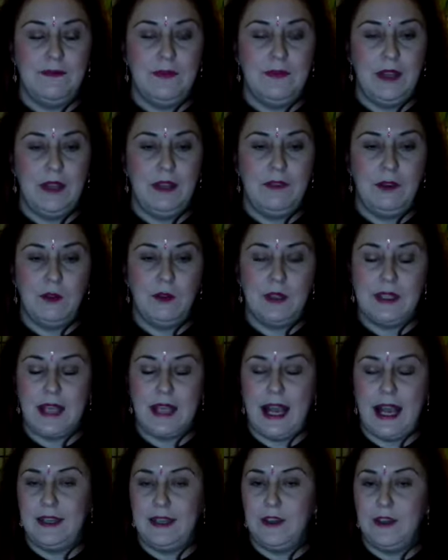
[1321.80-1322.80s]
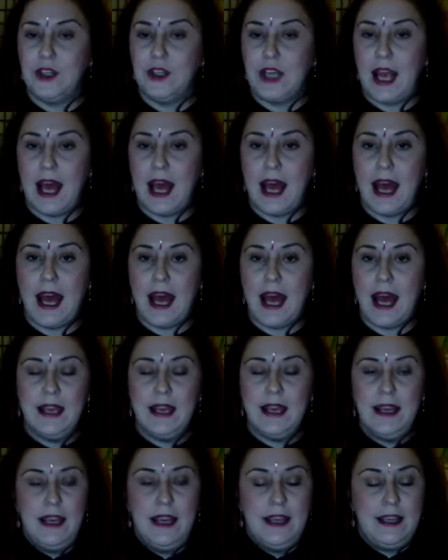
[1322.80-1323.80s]
If you're sat in a chair,
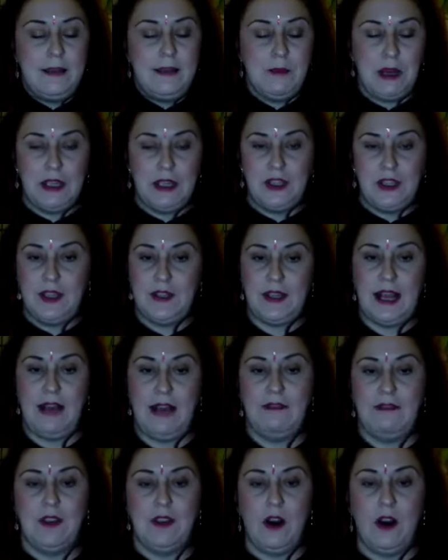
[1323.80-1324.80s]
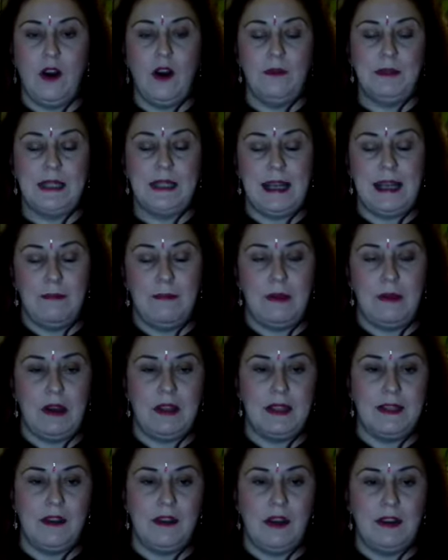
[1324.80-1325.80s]
you might just have the arms down by the
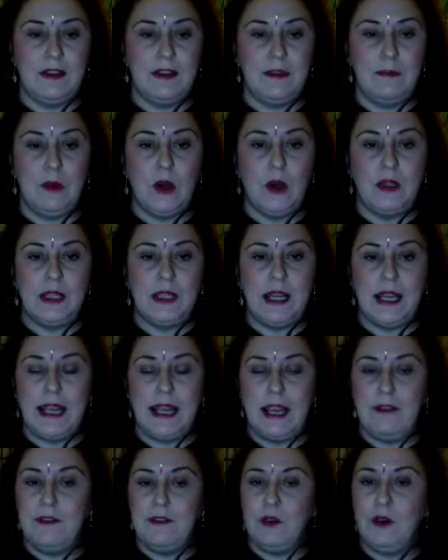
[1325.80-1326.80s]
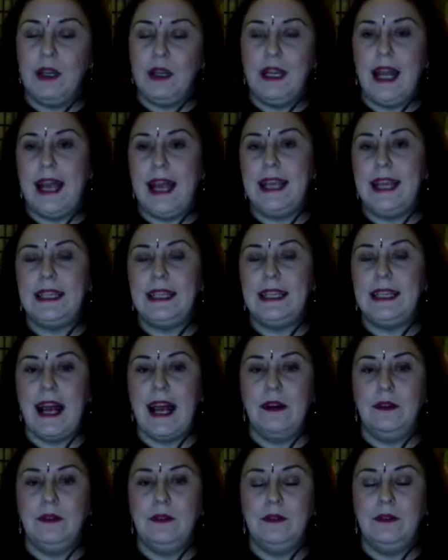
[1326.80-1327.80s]
side of the body. If you're lay
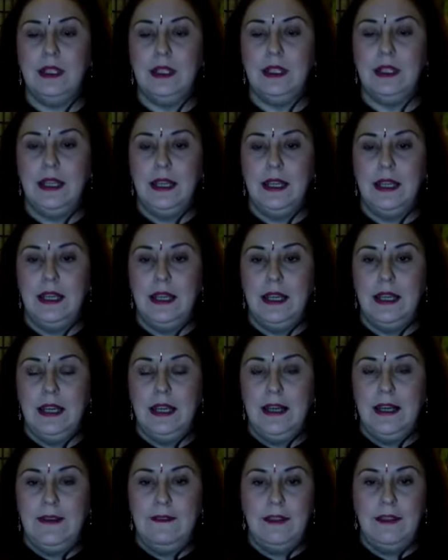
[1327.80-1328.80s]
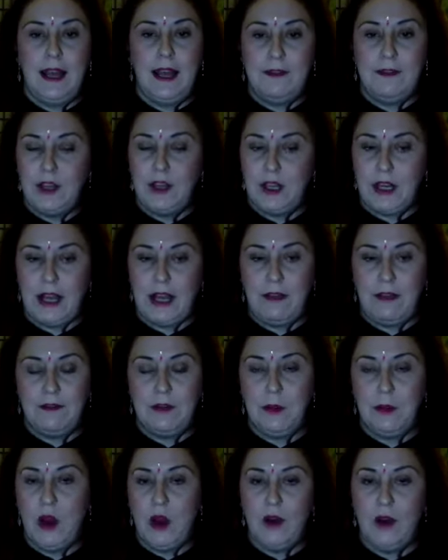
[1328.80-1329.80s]
down, then you could have the
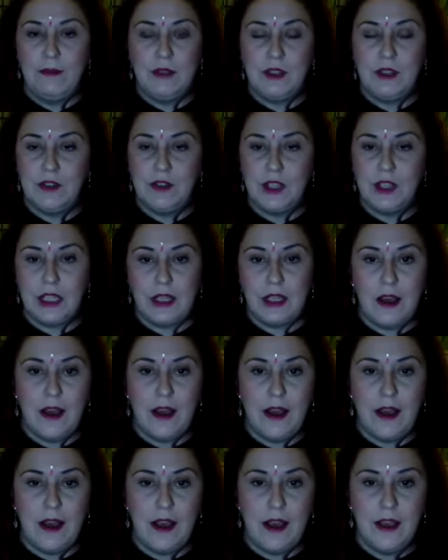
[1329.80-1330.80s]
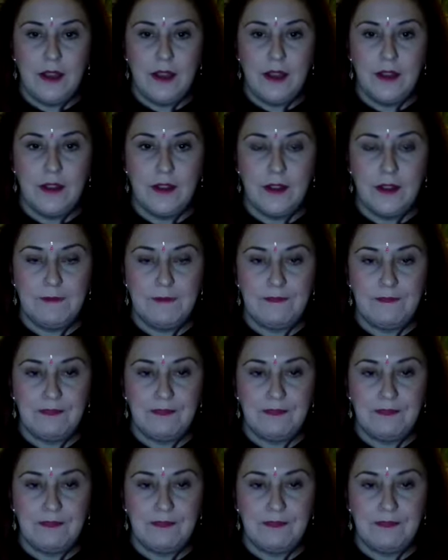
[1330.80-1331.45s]
palms touching the earth.